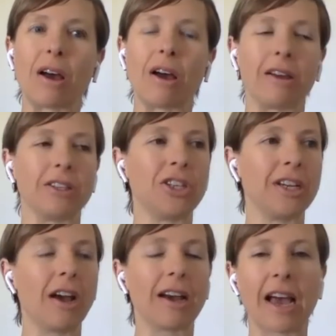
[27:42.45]
I
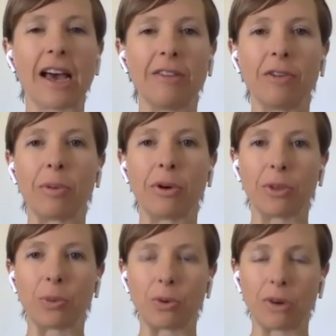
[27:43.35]
can't even put
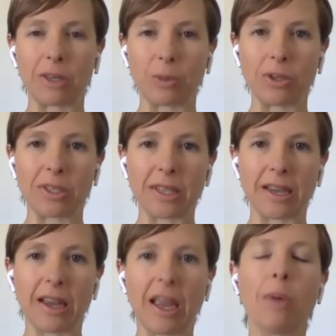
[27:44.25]
the correct words there,